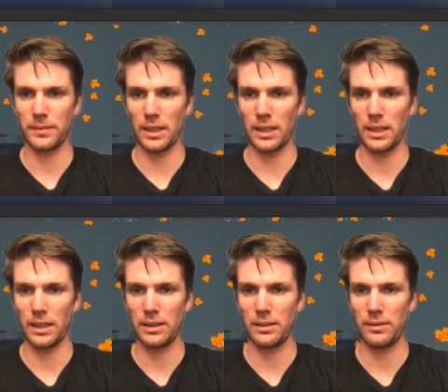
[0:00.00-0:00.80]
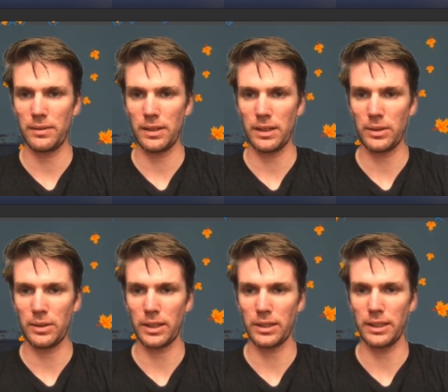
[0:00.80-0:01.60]
And very
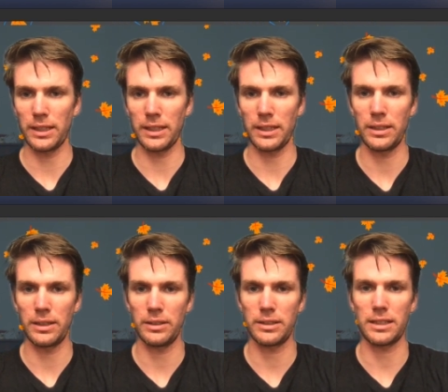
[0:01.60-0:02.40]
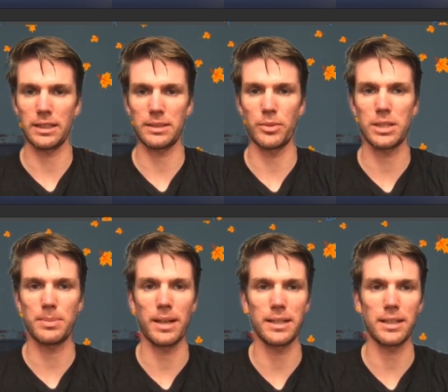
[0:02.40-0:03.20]
quickly, let's get some more
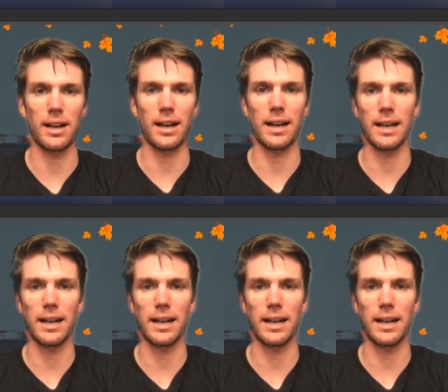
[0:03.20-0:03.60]
space. All right.